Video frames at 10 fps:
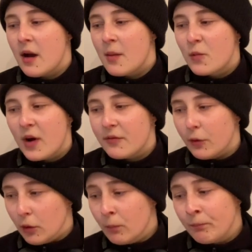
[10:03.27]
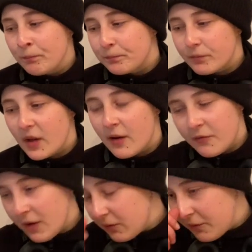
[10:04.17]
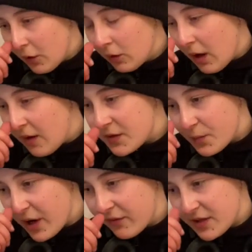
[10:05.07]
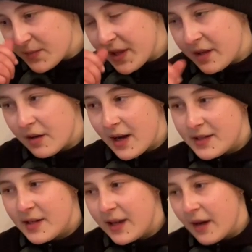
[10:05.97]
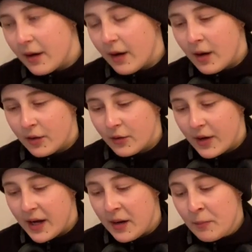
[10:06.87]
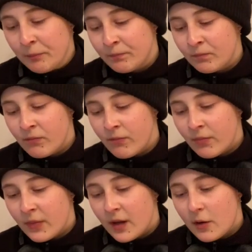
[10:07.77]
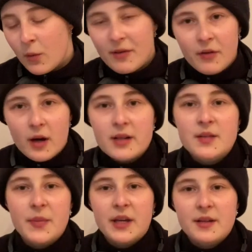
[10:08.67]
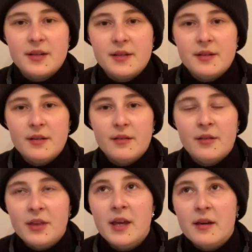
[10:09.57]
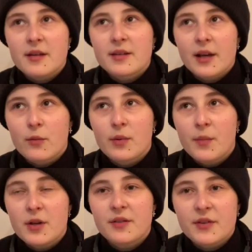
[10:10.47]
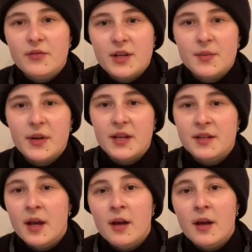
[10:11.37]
I'm quite full. I felt full after breakfast, but then I did get hungry quite fast because the thing is, like with most of his recipes,